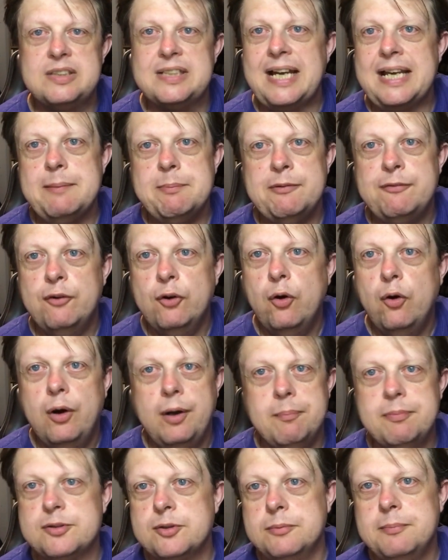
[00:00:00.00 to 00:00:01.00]
day before,
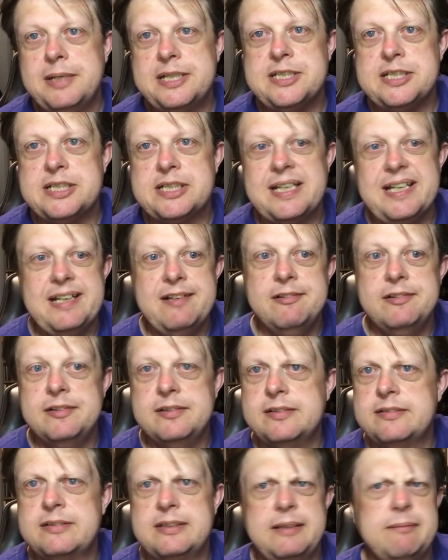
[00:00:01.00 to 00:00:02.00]
I sort of messaged Kieran
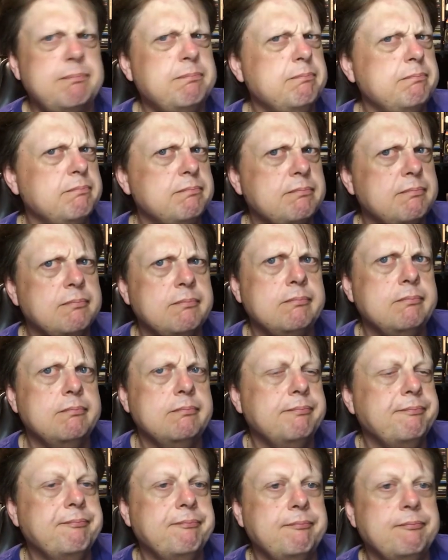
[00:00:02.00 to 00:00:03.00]
and said,
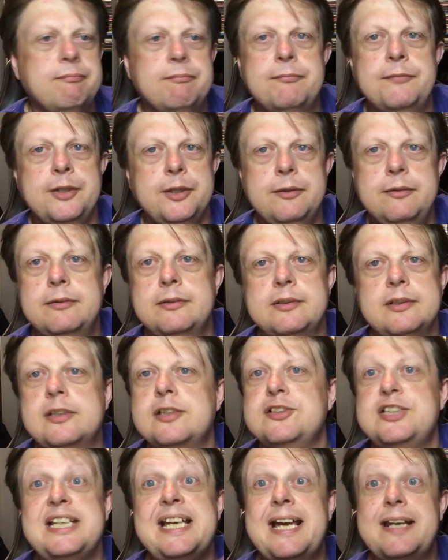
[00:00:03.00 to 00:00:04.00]
you know,
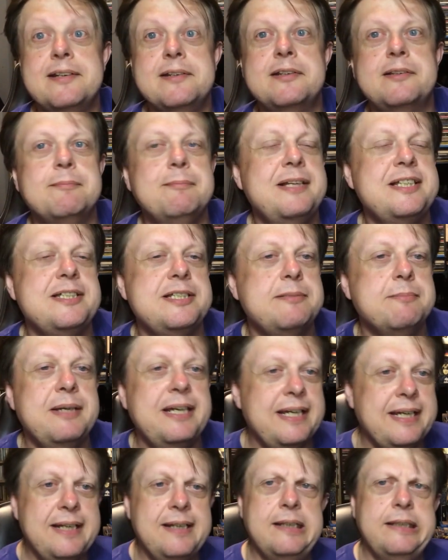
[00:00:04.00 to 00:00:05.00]
because he hadn't messaged
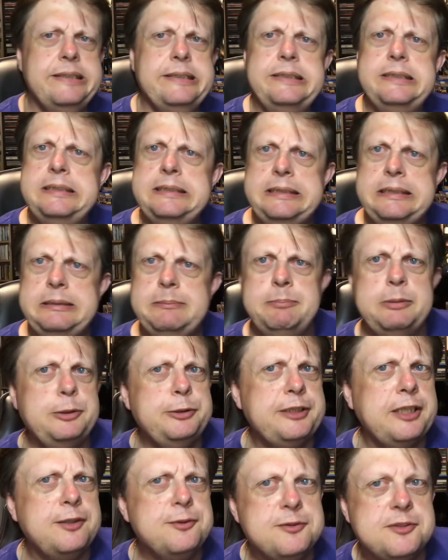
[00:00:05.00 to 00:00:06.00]
me,
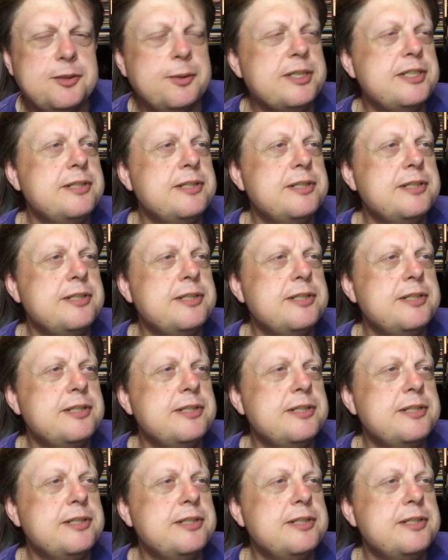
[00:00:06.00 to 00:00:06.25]
Blue Tones,